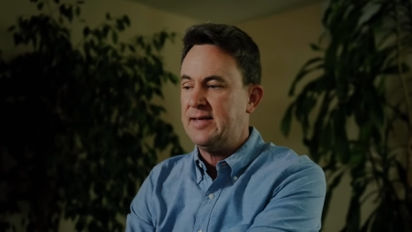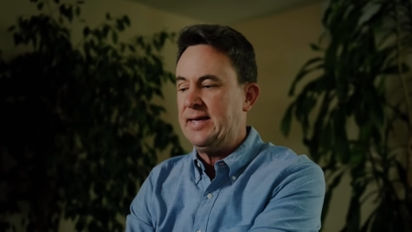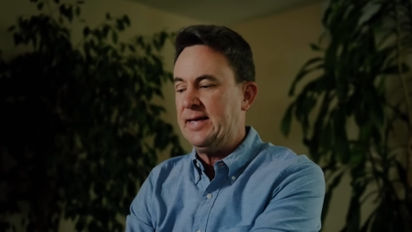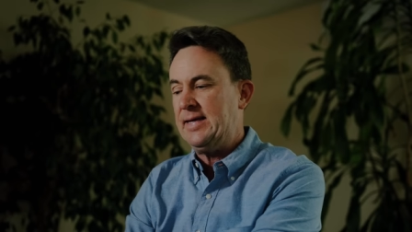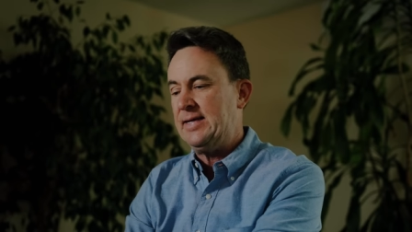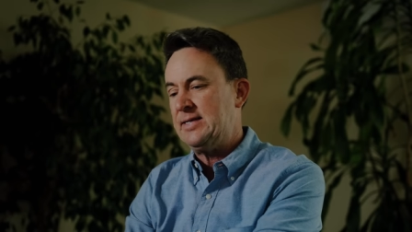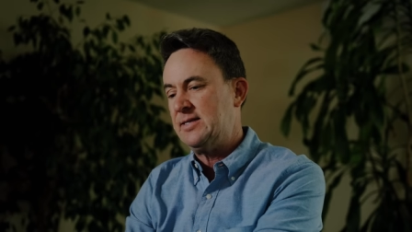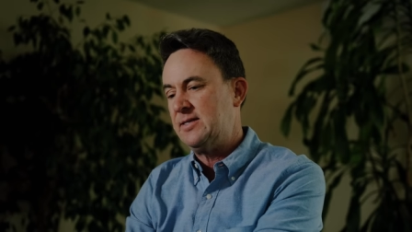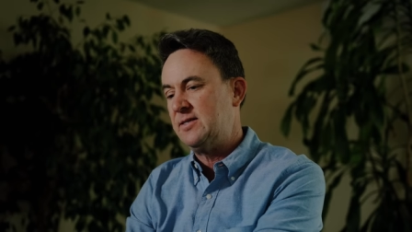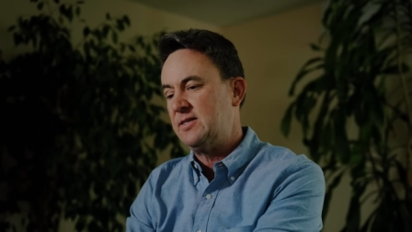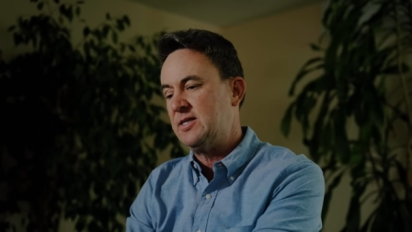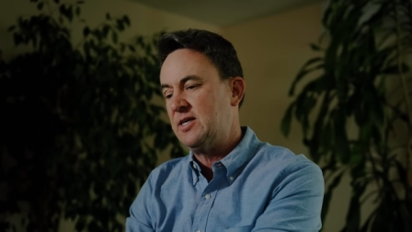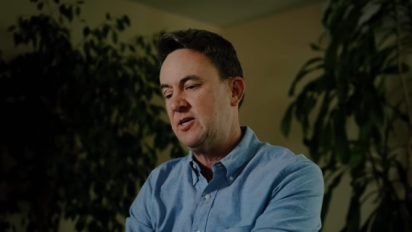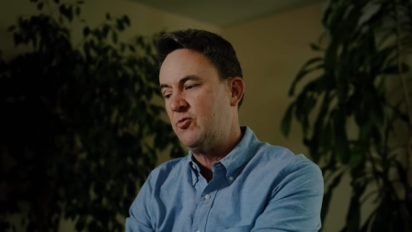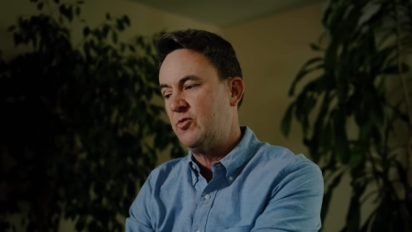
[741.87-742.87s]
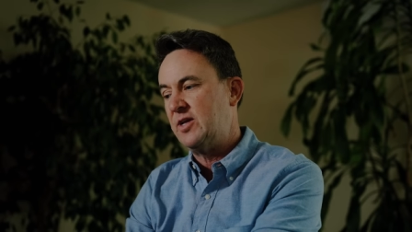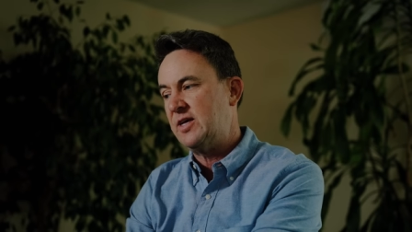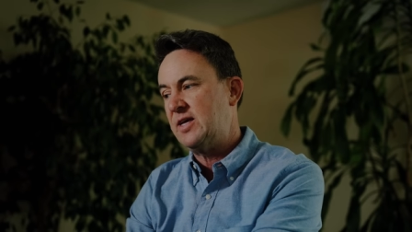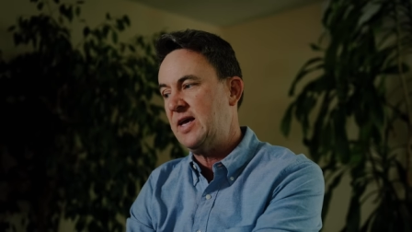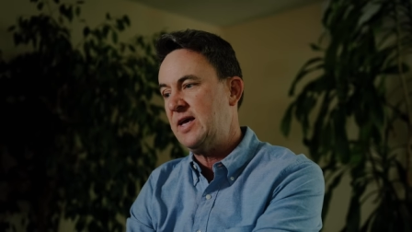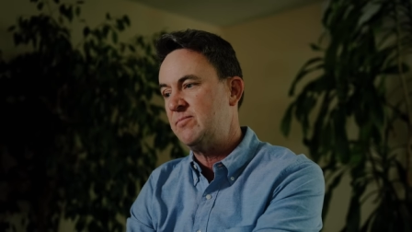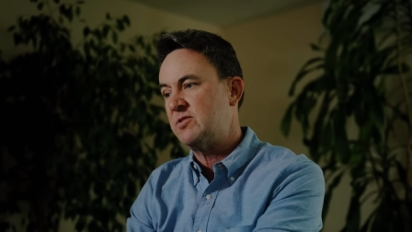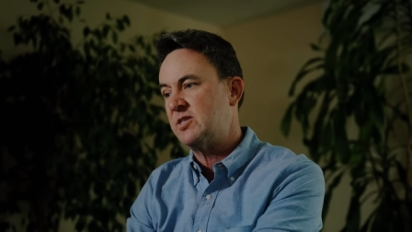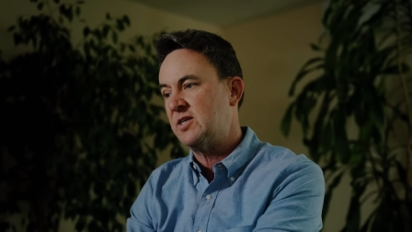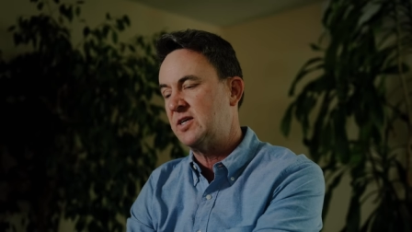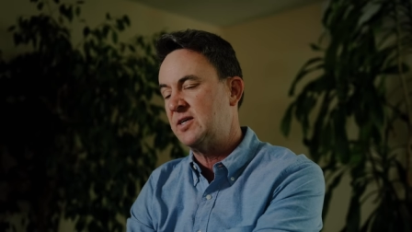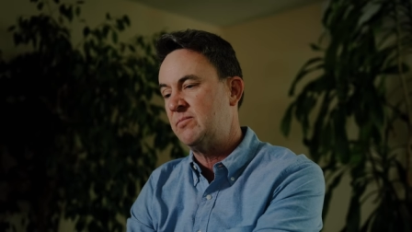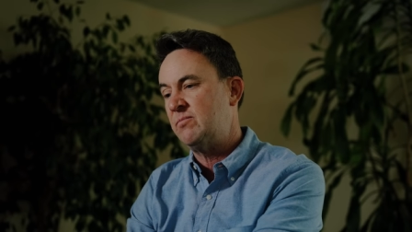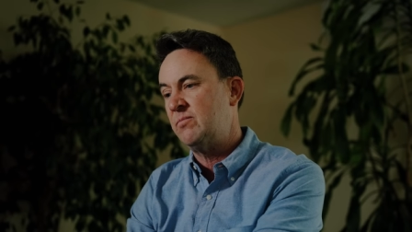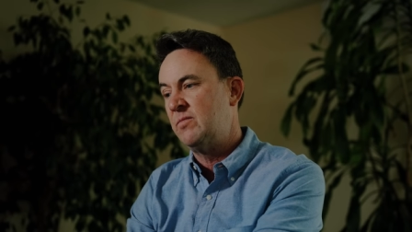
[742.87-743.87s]
and uh, when it came
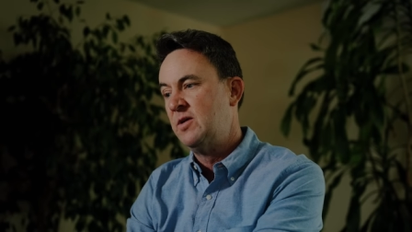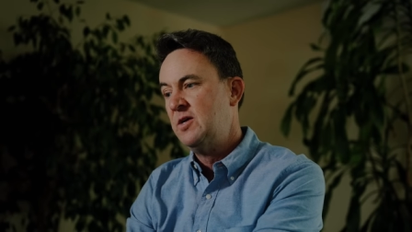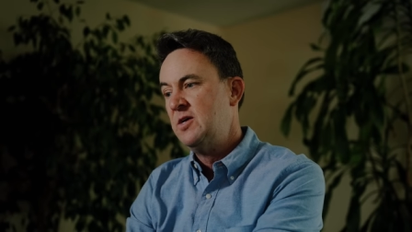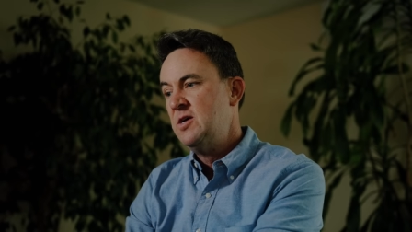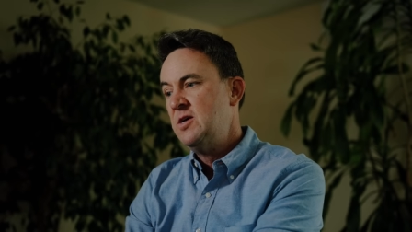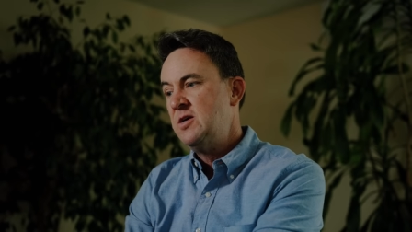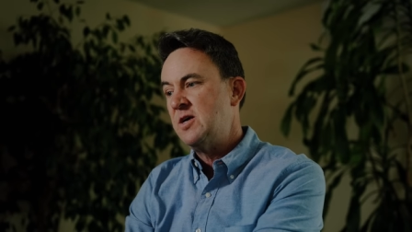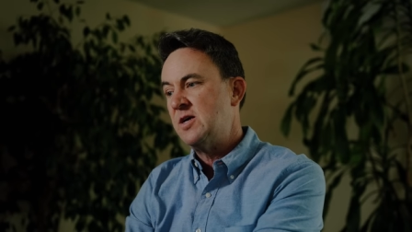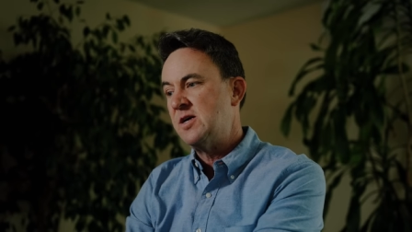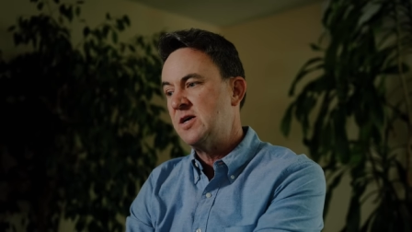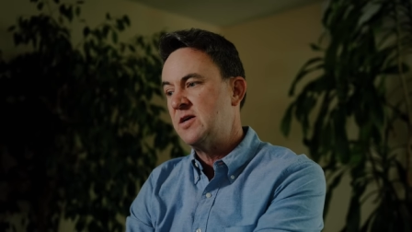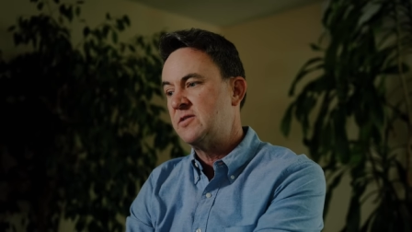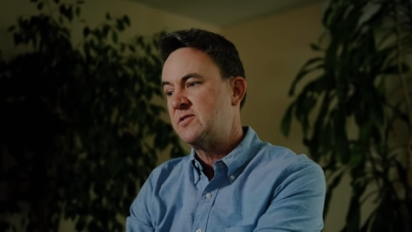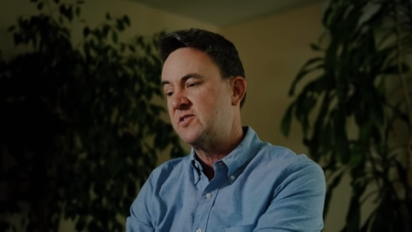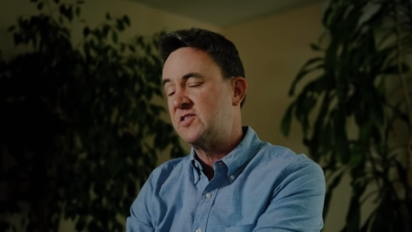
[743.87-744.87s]
time uh, to